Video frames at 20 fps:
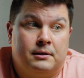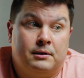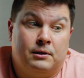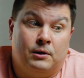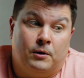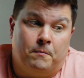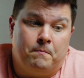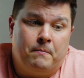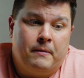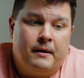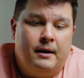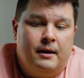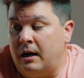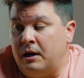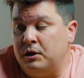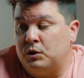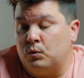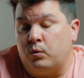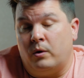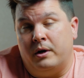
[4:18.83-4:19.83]
So
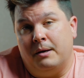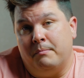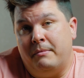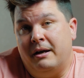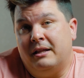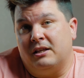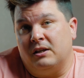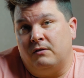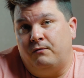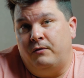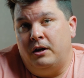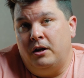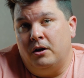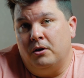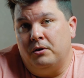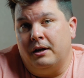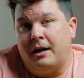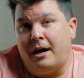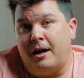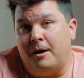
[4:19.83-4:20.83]
I just wanted to make this
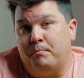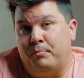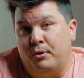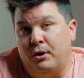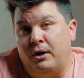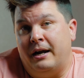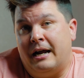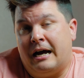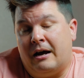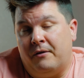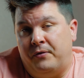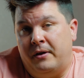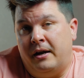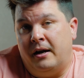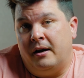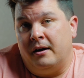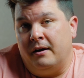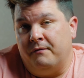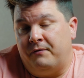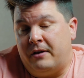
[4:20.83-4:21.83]
video to kind of put it out there.